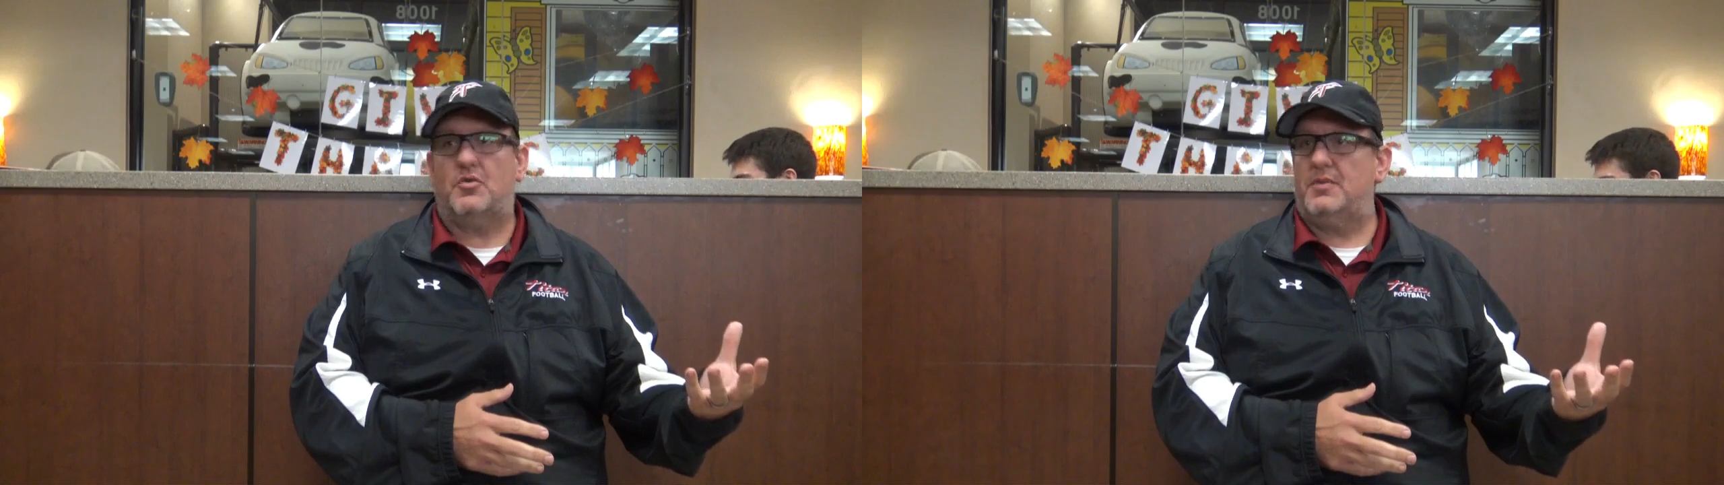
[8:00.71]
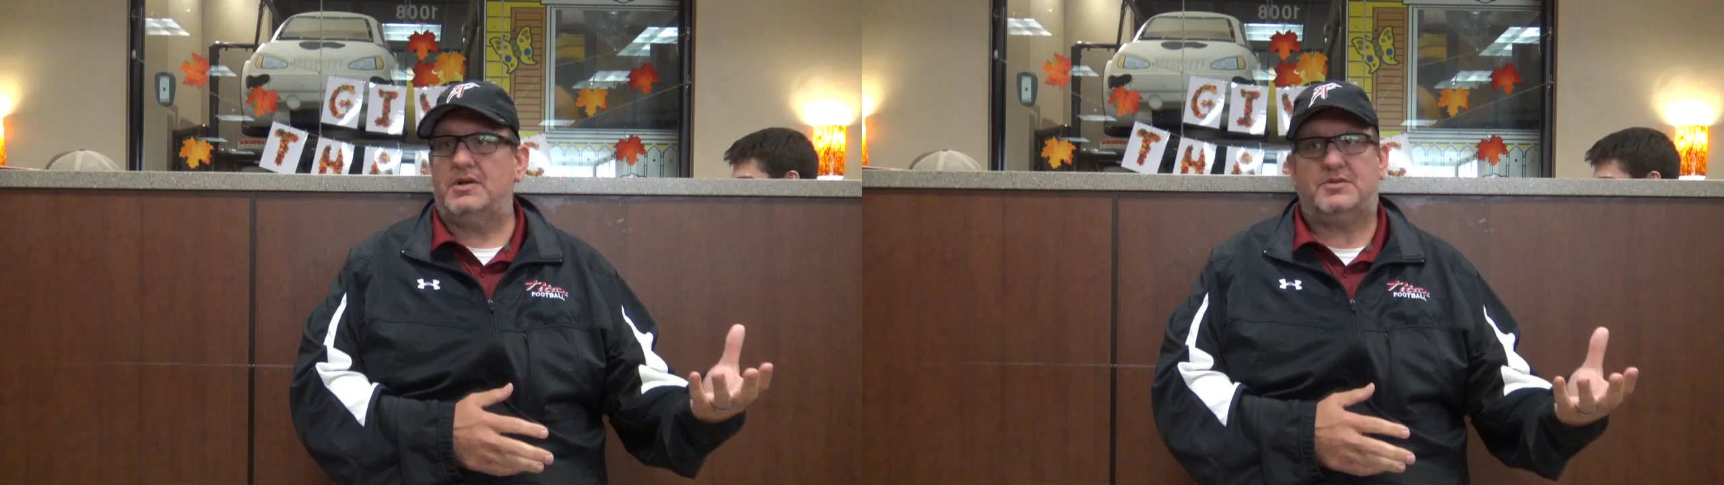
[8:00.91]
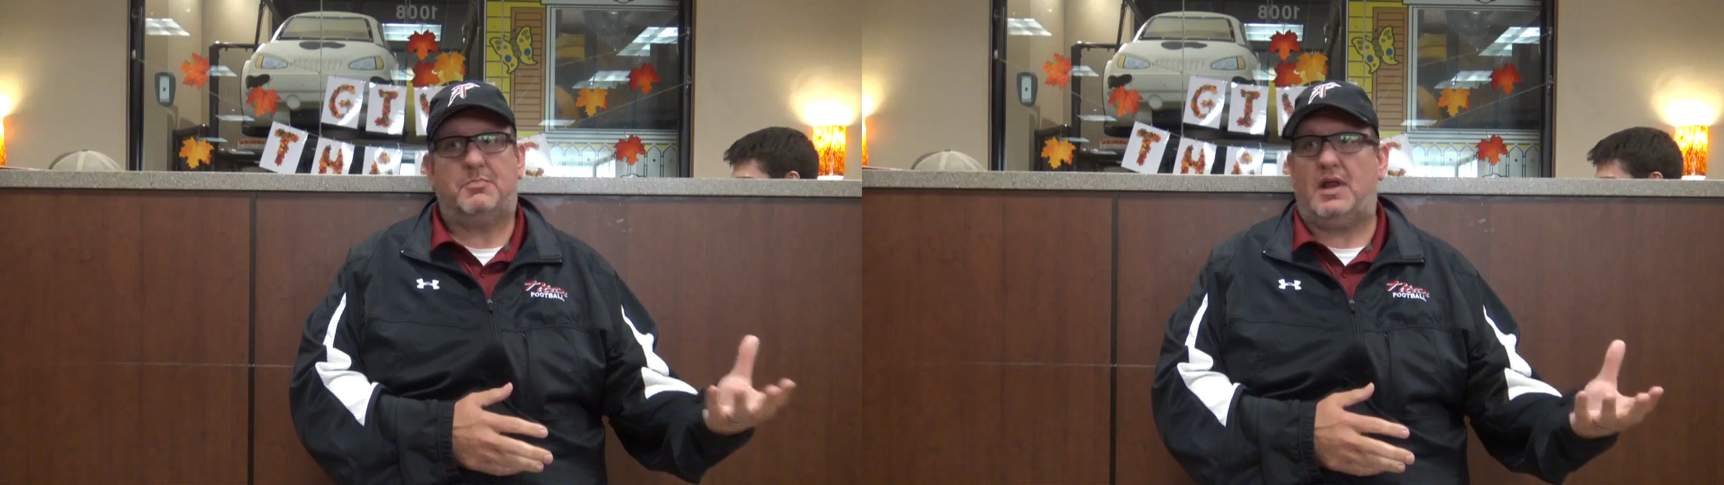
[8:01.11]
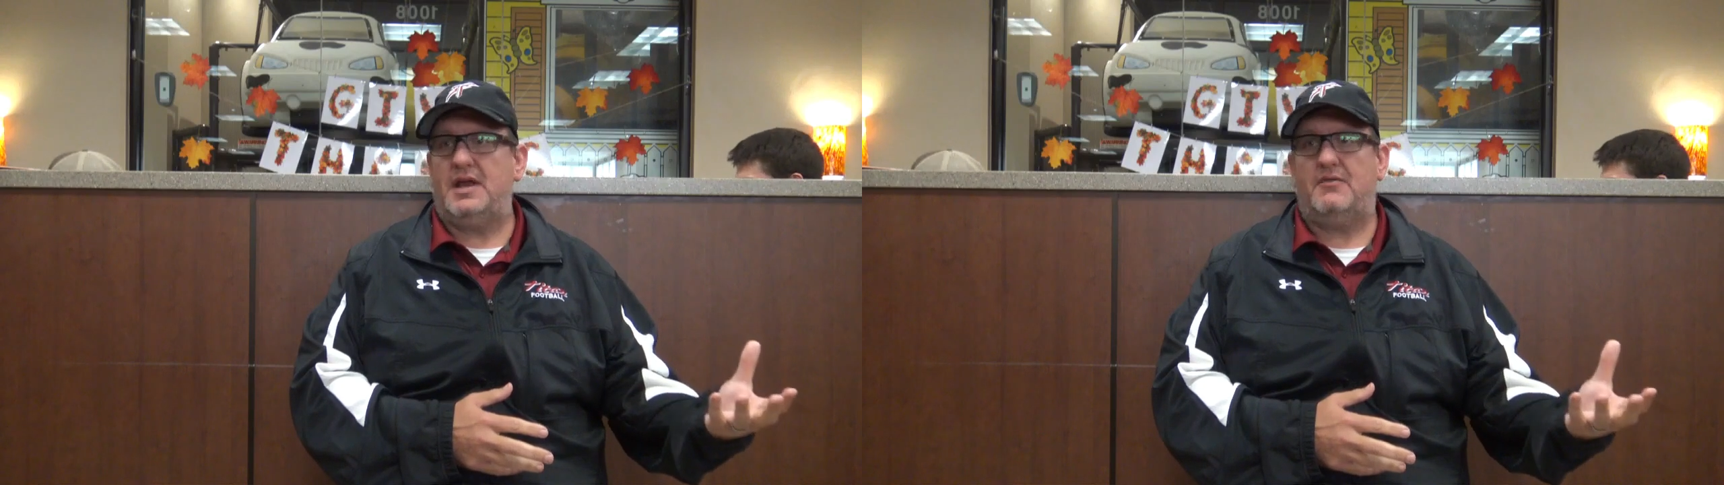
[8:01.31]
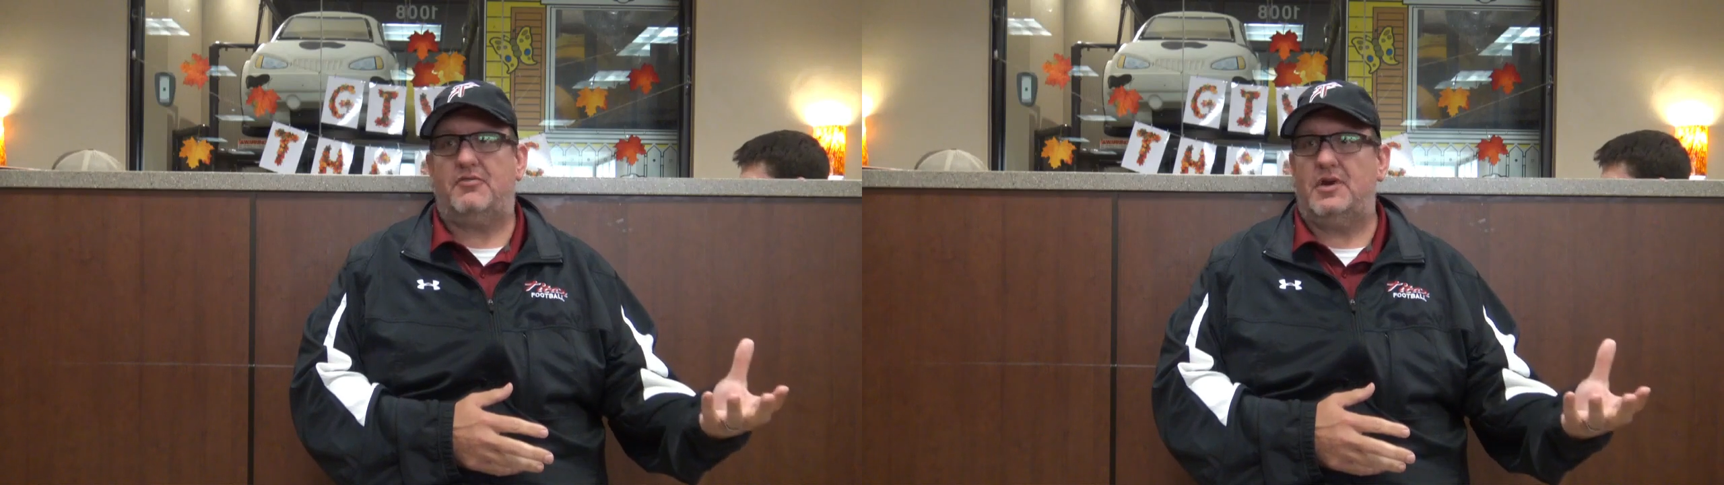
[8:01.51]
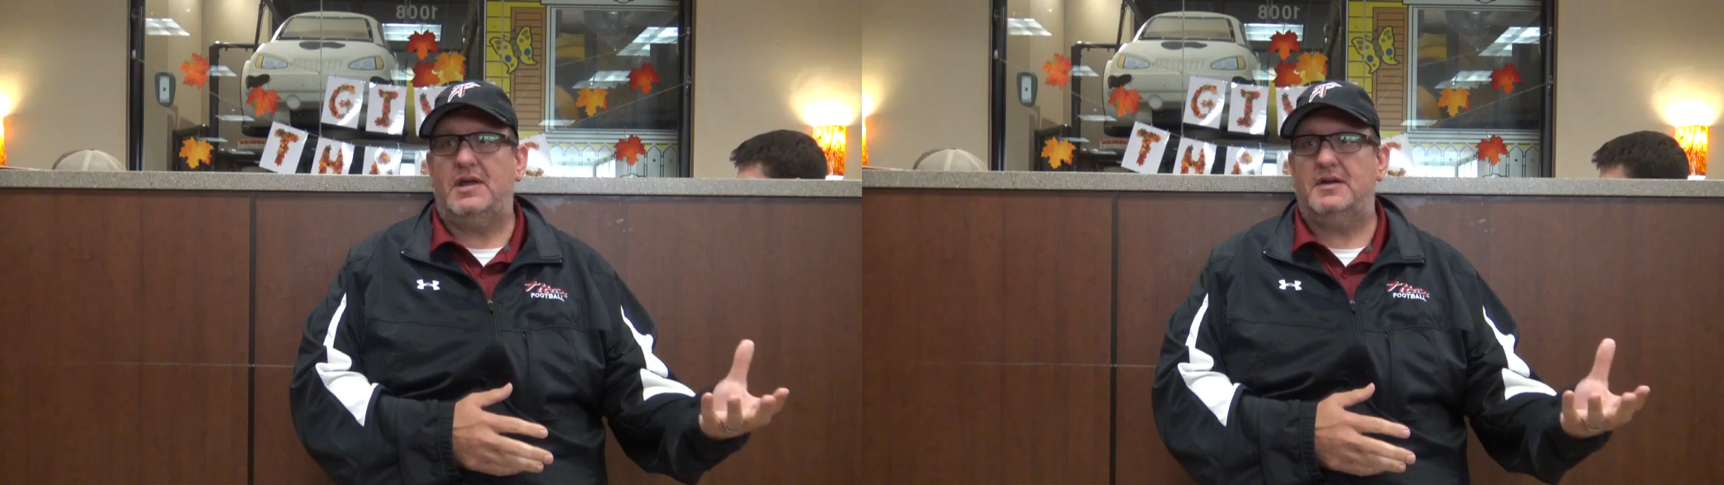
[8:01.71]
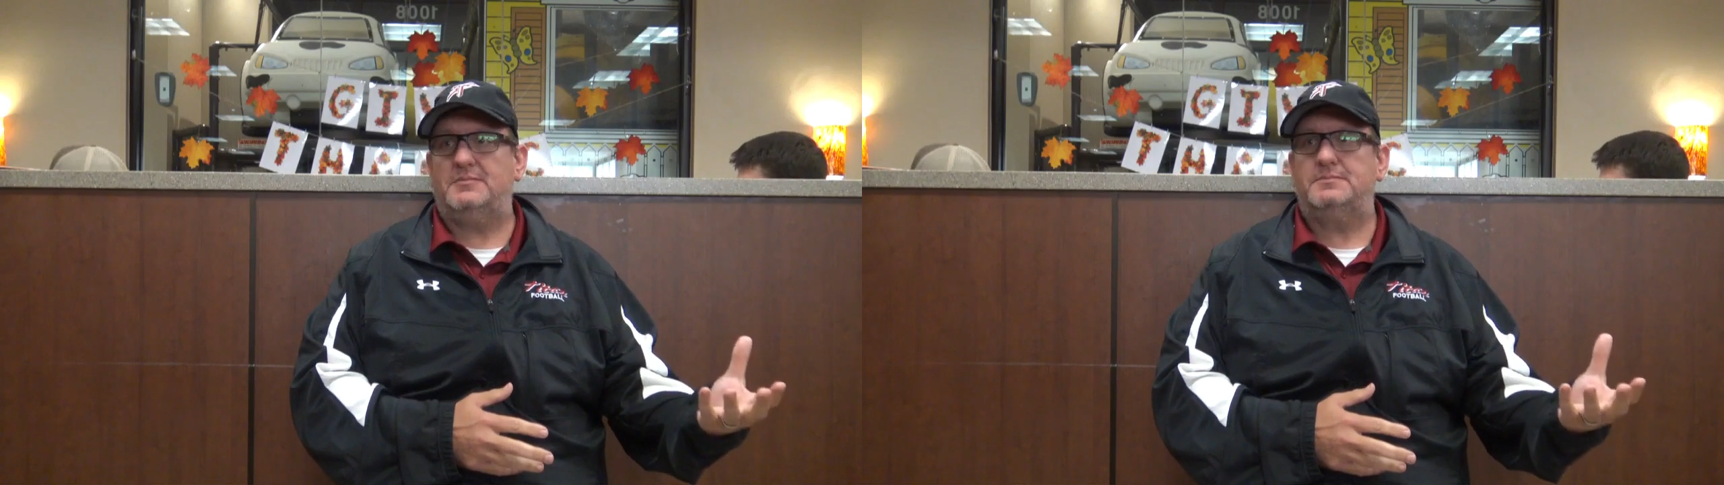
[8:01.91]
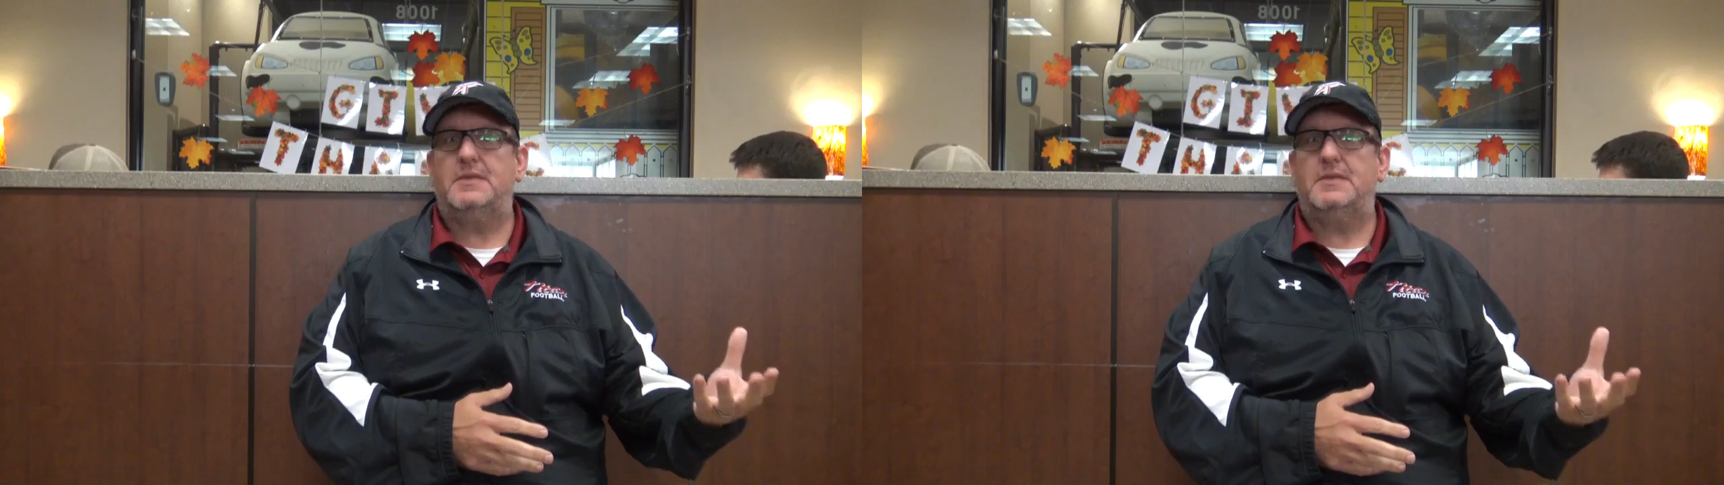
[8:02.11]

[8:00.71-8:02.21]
much playing for him.